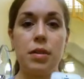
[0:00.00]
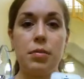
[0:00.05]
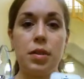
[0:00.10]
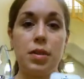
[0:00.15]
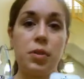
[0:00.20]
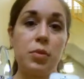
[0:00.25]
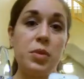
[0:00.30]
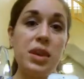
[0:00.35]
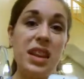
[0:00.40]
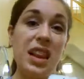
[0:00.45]

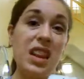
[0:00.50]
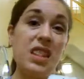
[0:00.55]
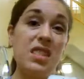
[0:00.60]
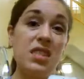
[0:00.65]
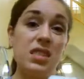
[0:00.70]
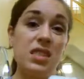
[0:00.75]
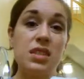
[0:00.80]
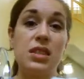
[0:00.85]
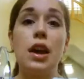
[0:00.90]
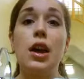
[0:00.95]
the
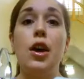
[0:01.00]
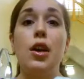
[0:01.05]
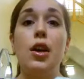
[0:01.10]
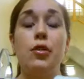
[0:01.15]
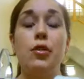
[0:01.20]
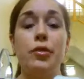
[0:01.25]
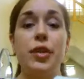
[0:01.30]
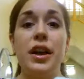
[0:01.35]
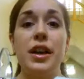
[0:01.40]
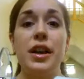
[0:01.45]
weekends.
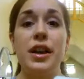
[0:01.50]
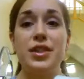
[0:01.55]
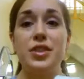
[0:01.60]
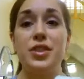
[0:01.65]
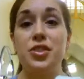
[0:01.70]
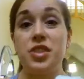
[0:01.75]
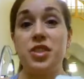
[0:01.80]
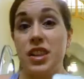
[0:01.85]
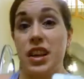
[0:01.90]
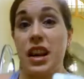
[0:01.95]
Friday is
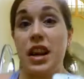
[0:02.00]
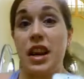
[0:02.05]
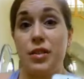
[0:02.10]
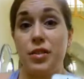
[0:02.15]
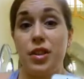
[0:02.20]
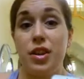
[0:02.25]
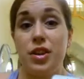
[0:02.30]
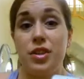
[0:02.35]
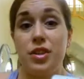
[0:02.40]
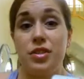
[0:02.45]
usually kind of
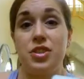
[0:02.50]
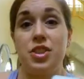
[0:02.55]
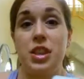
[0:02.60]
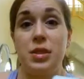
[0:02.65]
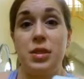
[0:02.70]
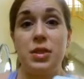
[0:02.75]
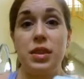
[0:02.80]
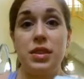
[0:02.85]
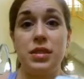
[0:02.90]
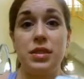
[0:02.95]
our
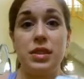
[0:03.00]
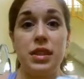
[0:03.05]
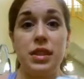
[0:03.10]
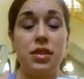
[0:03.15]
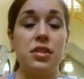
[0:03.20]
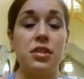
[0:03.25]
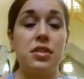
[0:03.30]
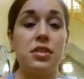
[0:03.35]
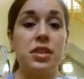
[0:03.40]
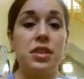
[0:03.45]
cheat meal
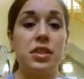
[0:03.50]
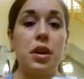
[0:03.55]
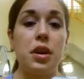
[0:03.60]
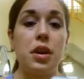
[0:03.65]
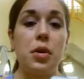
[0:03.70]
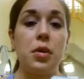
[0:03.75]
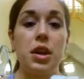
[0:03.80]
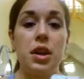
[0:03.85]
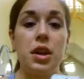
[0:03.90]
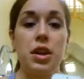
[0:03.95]
dinner,
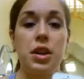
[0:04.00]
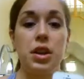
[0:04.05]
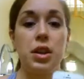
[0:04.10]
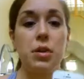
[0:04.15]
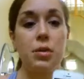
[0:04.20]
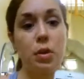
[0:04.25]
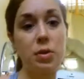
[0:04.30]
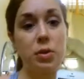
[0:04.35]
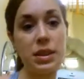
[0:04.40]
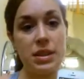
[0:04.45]
so you
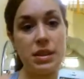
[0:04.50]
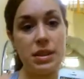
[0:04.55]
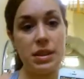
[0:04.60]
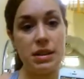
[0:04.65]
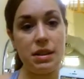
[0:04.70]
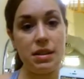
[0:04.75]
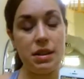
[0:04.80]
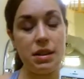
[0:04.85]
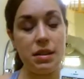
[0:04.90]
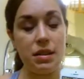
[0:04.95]
won't really see
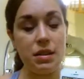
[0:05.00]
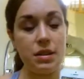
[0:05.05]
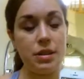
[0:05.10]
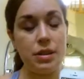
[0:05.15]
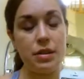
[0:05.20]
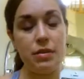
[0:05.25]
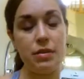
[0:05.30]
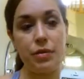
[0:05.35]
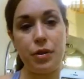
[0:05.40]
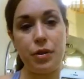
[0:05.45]
anything
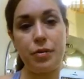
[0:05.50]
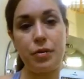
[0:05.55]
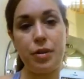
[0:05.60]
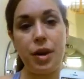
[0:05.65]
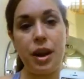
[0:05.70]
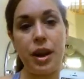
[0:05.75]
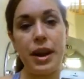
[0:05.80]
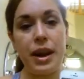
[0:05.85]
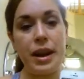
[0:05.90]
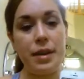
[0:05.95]
listed for
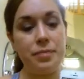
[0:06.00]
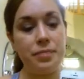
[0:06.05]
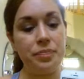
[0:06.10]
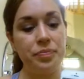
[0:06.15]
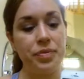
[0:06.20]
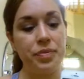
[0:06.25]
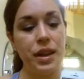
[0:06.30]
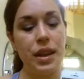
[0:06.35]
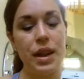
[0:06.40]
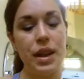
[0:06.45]
Friday.
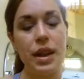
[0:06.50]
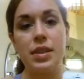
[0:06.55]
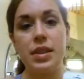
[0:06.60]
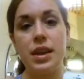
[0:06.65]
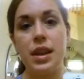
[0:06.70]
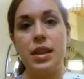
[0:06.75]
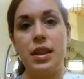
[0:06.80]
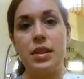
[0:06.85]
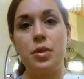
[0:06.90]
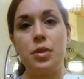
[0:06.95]
And
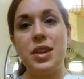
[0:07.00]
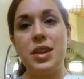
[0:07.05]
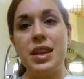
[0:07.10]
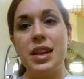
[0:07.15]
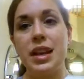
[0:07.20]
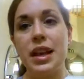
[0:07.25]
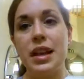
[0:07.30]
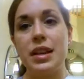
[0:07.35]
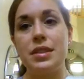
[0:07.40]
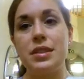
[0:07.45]
then the
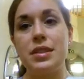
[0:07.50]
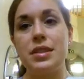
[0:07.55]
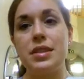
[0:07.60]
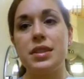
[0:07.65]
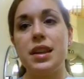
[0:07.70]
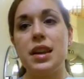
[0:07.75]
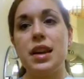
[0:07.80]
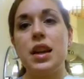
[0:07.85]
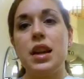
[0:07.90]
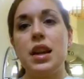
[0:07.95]
weekends,
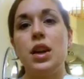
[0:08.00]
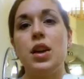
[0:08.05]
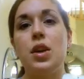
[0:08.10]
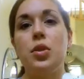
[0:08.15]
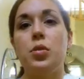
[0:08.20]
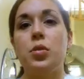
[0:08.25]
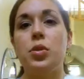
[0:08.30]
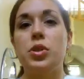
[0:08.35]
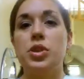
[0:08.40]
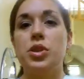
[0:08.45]

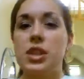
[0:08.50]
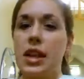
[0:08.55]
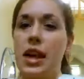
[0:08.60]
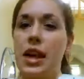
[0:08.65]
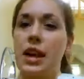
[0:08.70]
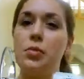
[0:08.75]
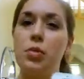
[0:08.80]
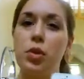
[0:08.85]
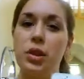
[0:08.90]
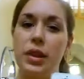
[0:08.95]
we're just
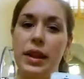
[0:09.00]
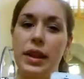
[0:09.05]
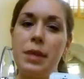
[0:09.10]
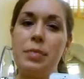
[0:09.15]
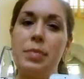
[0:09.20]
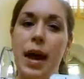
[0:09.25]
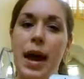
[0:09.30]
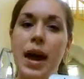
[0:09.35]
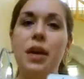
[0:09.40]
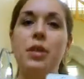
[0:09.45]
kind of more laid
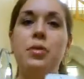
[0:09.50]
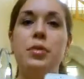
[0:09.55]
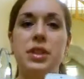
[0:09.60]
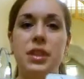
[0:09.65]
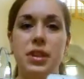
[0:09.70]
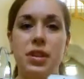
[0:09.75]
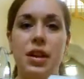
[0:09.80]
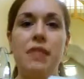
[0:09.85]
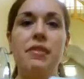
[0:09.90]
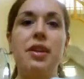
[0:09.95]
back. We
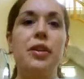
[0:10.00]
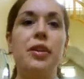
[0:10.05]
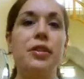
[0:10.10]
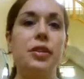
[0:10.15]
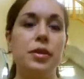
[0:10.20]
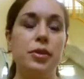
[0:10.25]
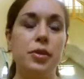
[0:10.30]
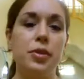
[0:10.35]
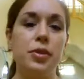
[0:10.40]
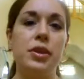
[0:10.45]
still have
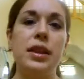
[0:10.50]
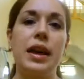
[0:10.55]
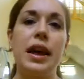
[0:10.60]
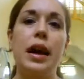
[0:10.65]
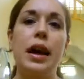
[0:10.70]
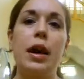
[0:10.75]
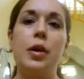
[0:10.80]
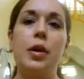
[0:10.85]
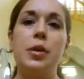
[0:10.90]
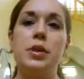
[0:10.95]
healthy food in the
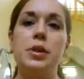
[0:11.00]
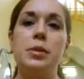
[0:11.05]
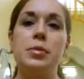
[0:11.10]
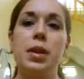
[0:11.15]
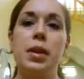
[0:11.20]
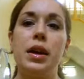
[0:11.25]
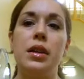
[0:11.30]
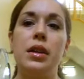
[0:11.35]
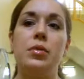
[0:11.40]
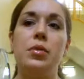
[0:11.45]
house,
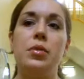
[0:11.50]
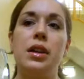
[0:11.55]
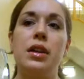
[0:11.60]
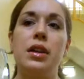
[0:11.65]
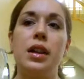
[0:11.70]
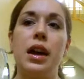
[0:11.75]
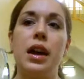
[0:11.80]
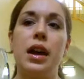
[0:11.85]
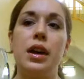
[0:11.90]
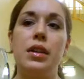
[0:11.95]
but we
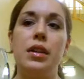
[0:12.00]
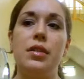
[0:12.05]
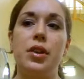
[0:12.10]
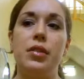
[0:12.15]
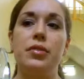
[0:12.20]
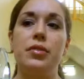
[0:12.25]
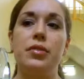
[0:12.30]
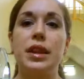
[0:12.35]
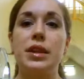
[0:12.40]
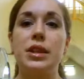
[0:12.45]
kind of
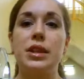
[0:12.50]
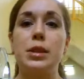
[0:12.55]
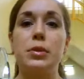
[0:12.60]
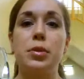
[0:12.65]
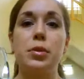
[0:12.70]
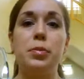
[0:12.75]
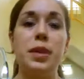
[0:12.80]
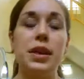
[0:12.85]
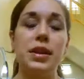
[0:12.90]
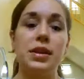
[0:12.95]
are
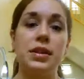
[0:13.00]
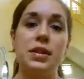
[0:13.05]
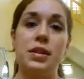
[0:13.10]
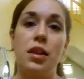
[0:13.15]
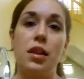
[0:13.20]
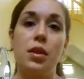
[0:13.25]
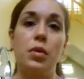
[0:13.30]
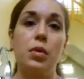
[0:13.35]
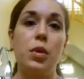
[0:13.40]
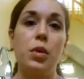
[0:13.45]
flexible based
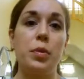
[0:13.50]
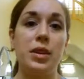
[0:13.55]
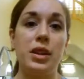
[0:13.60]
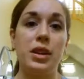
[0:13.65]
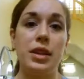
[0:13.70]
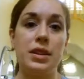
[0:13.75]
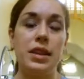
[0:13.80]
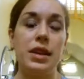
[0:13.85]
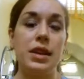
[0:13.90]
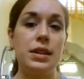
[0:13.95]
on what we
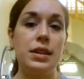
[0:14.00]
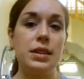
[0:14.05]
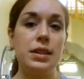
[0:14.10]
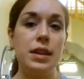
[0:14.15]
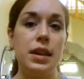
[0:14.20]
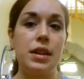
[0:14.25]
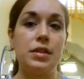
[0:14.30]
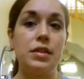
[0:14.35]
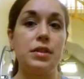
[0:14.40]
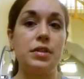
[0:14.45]
need to get
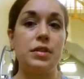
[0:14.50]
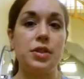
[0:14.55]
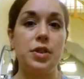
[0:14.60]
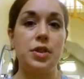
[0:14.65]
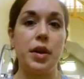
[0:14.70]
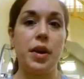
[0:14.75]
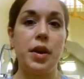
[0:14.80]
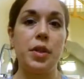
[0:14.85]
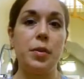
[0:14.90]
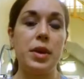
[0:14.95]
done
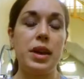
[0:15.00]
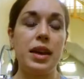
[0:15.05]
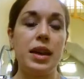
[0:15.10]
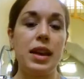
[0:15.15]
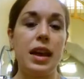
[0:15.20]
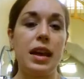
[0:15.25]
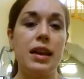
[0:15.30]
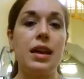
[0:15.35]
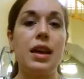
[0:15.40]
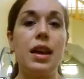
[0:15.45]
during the
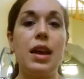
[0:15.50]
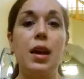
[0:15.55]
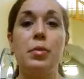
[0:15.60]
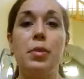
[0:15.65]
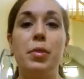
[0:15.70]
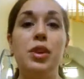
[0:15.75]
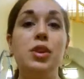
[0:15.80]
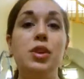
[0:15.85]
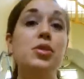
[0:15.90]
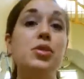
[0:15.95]
weekend.
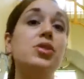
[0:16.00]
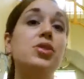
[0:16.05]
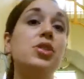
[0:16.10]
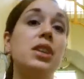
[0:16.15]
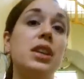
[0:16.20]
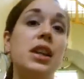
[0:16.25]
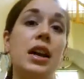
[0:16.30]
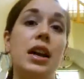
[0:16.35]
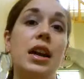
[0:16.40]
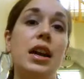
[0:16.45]
But
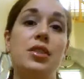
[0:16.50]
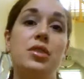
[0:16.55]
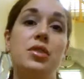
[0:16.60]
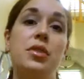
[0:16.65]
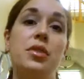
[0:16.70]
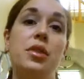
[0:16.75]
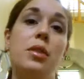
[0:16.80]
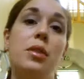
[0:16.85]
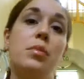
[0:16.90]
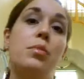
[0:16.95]
usually I
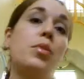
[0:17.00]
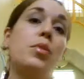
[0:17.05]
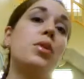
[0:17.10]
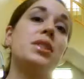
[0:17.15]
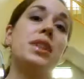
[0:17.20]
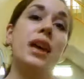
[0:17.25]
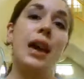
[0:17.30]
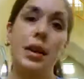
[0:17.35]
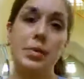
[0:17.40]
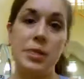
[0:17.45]
do the more
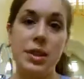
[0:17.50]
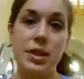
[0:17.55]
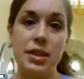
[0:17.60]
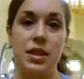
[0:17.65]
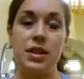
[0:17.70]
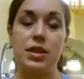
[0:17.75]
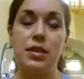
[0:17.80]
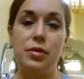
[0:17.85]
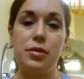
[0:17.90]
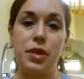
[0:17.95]

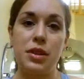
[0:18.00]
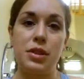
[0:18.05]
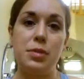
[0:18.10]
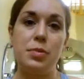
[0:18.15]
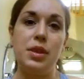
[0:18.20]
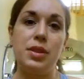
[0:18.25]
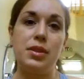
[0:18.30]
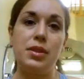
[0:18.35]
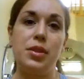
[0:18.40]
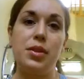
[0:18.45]
time-intensive
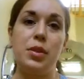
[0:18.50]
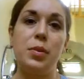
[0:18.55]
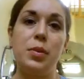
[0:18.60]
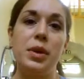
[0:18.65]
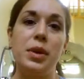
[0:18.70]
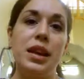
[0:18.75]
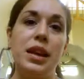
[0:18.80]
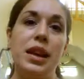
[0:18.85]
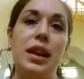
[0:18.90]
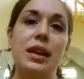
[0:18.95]
recipes on the
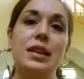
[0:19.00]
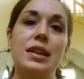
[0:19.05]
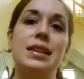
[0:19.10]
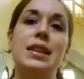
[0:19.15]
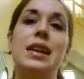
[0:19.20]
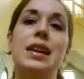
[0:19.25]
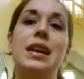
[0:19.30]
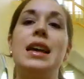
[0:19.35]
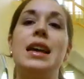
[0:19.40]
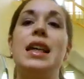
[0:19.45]
weekend
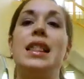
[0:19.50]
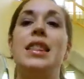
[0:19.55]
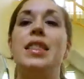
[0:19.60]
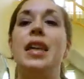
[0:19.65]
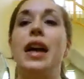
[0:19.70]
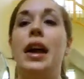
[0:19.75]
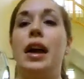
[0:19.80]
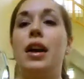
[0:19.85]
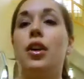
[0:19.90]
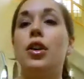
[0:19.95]

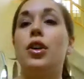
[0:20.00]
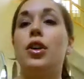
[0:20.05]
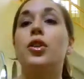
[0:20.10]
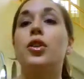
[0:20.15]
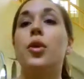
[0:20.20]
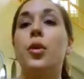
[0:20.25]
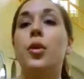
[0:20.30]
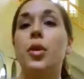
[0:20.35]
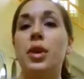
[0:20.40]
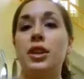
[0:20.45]
that are
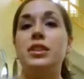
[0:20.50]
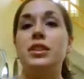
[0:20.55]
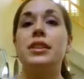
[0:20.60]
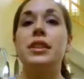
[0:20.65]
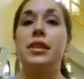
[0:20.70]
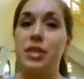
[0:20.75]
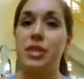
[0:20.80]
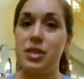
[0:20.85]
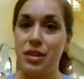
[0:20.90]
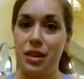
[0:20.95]
going to
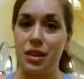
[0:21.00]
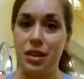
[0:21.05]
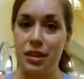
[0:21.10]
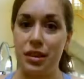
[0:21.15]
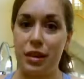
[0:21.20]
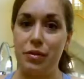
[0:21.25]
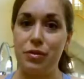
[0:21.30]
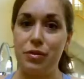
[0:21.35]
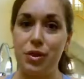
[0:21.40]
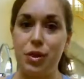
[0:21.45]
give us a lot of
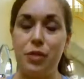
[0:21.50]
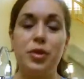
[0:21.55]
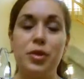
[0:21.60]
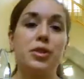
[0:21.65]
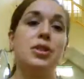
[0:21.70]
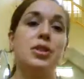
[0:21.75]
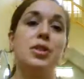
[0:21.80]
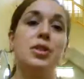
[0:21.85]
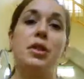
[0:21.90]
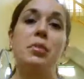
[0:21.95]

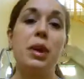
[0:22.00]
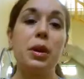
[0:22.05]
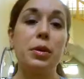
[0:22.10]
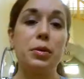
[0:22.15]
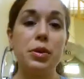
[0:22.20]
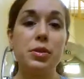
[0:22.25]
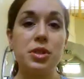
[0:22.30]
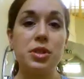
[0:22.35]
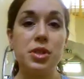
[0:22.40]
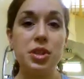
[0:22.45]
leftovers. So I might
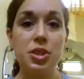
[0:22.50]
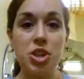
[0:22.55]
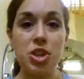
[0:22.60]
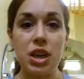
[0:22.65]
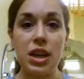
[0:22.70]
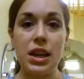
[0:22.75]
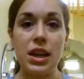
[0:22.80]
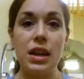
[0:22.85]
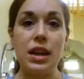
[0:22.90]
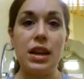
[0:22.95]
roast a
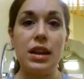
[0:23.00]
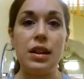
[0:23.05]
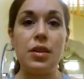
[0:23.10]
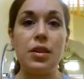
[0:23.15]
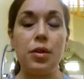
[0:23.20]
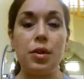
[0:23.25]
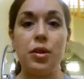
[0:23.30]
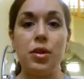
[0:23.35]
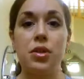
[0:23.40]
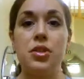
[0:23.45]
chicken
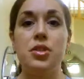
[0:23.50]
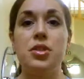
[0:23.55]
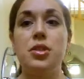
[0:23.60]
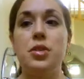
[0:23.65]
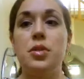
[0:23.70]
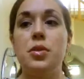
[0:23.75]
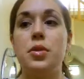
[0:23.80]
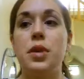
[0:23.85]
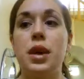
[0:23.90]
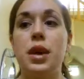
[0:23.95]
or
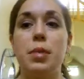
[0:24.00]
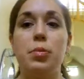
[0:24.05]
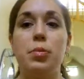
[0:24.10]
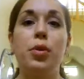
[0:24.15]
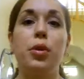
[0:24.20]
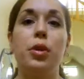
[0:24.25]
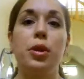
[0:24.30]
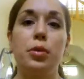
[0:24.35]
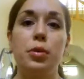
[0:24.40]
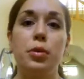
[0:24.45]
do a
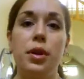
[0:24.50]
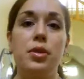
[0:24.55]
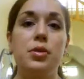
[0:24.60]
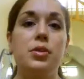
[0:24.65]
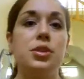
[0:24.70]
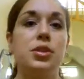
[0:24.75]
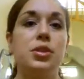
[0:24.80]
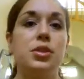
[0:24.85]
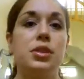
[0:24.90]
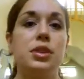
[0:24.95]
pork
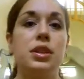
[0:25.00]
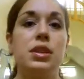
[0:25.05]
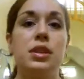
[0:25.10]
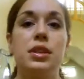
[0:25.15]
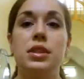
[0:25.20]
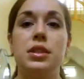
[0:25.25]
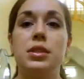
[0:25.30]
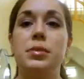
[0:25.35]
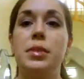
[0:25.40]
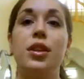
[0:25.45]
roast
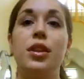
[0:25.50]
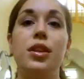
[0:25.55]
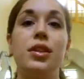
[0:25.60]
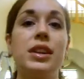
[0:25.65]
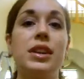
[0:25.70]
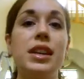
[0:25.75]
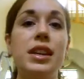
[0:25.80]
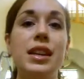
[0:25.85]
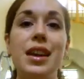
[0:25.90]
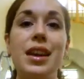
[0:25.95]
to make
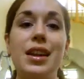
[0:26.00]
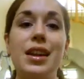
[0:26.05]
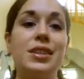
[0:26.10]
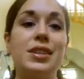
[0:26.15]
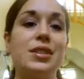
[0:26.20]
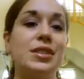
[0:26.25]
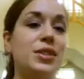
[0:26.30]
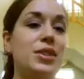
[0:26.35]
carnitas